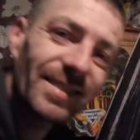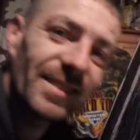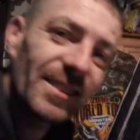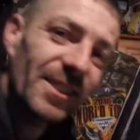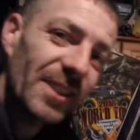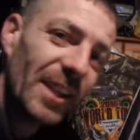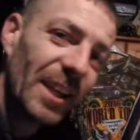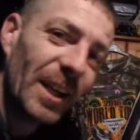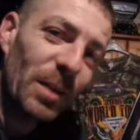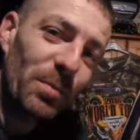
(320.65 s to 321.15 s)

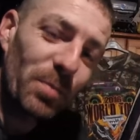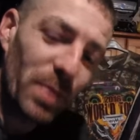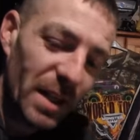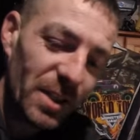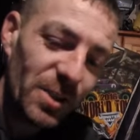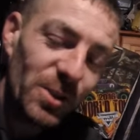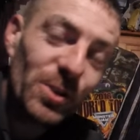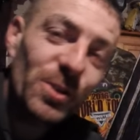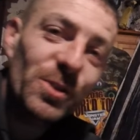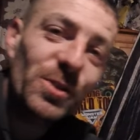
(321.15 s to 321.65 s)
It's taking
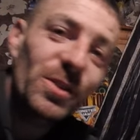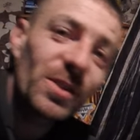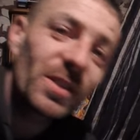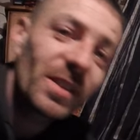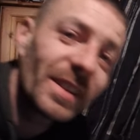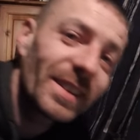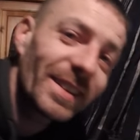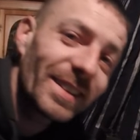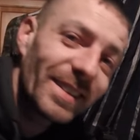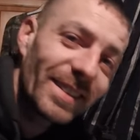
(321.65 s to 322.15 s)
pictures.
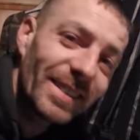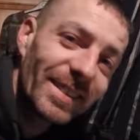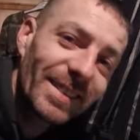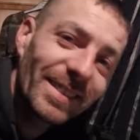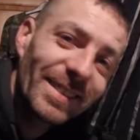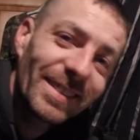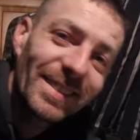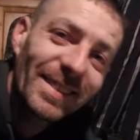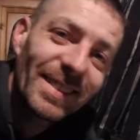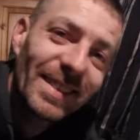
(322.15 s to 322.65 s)

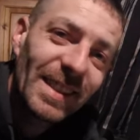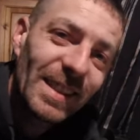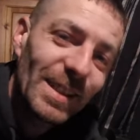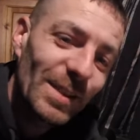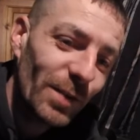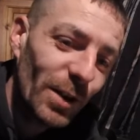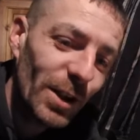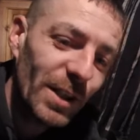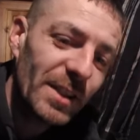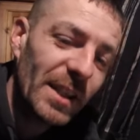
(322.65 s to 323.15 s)
It's
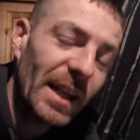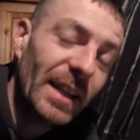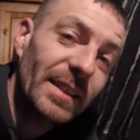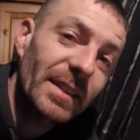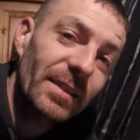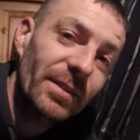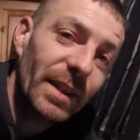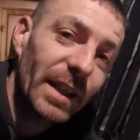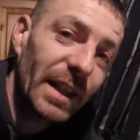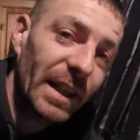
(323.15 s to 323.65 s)
voice
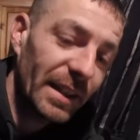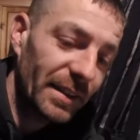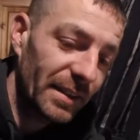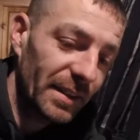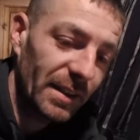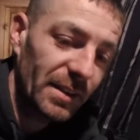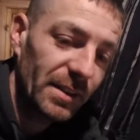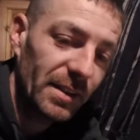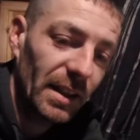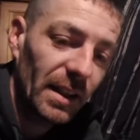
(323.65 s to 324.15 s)
activated,
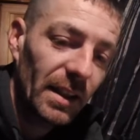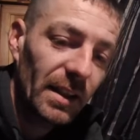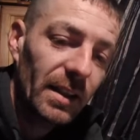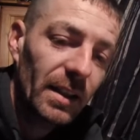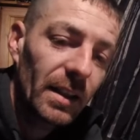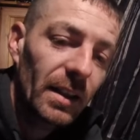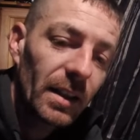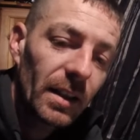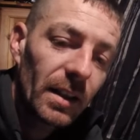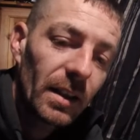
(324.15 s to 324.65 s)
this thing.
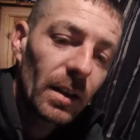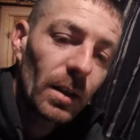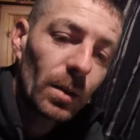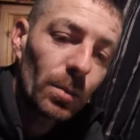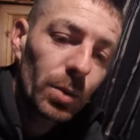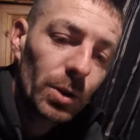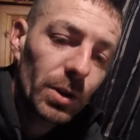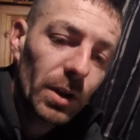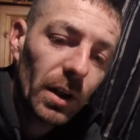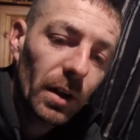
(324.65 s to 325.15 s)

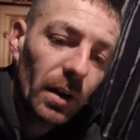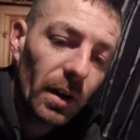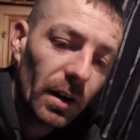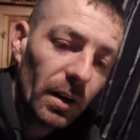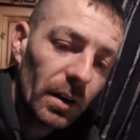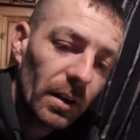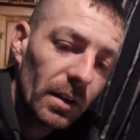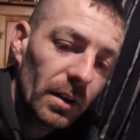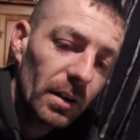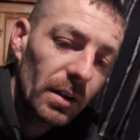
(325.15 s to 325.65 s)
But the
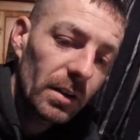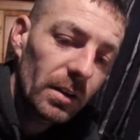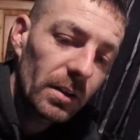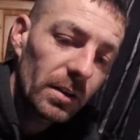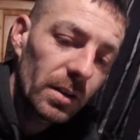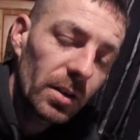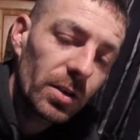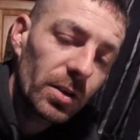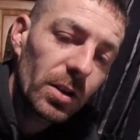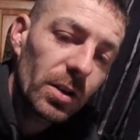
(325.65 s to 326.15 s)

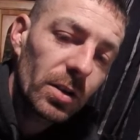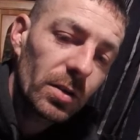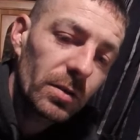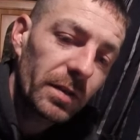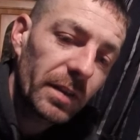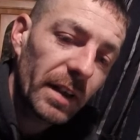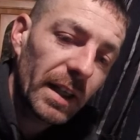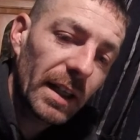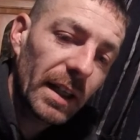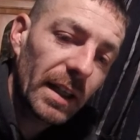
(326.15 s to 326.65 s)
other good
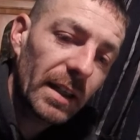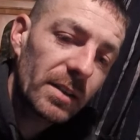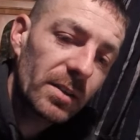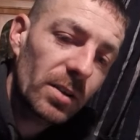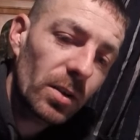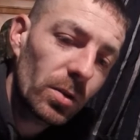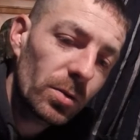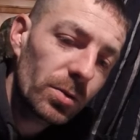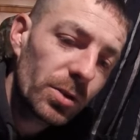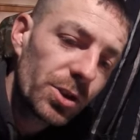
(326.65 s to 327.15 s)
thing is
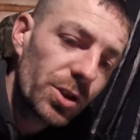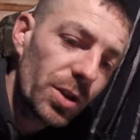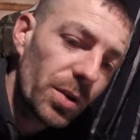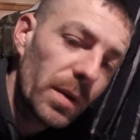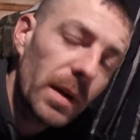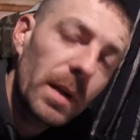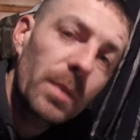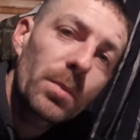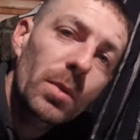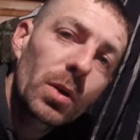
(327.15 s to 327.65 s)
all the
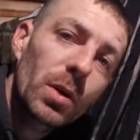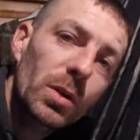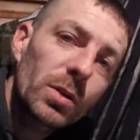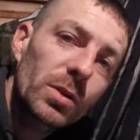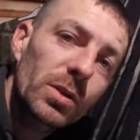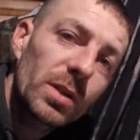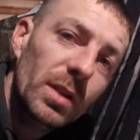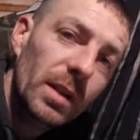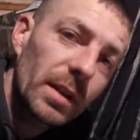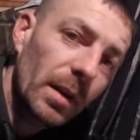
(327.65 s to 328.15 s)
shooting
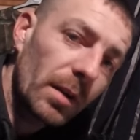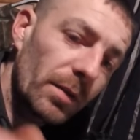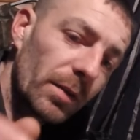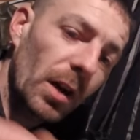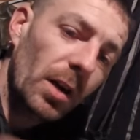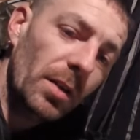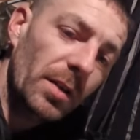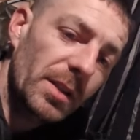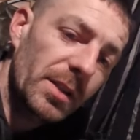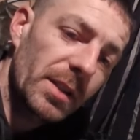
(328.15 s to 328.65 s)
modes. Now, I've
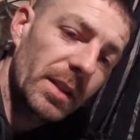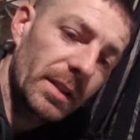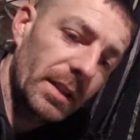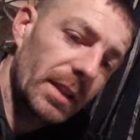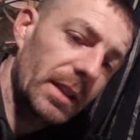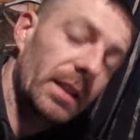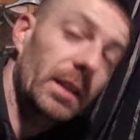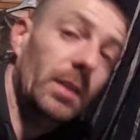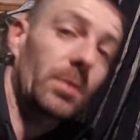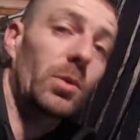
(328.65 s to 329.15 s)
got this in
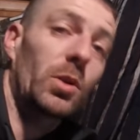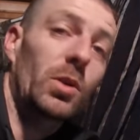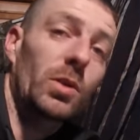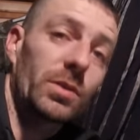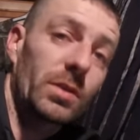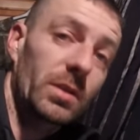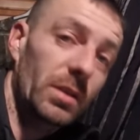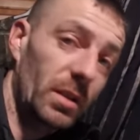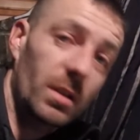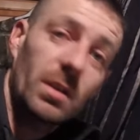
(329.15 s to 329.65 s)
linear mode.
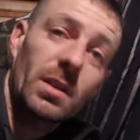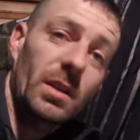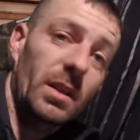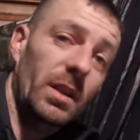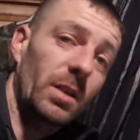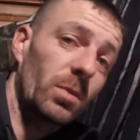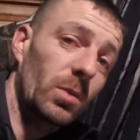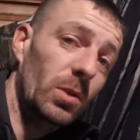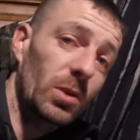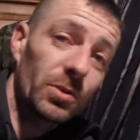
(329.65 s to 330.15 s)
A lot of
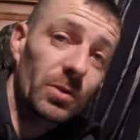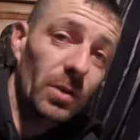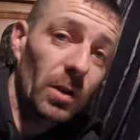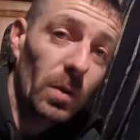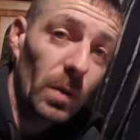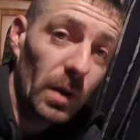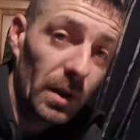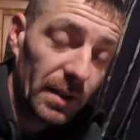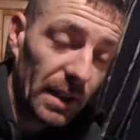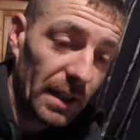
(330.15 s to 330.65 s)
you won't know
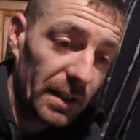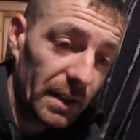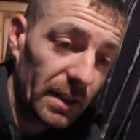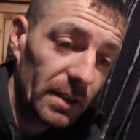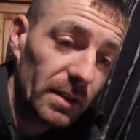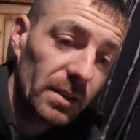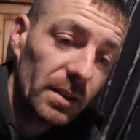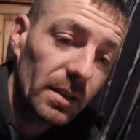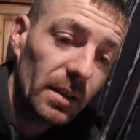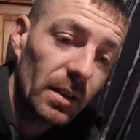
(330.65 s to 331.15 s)
what that
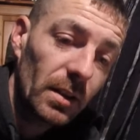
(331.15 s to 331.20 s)
is.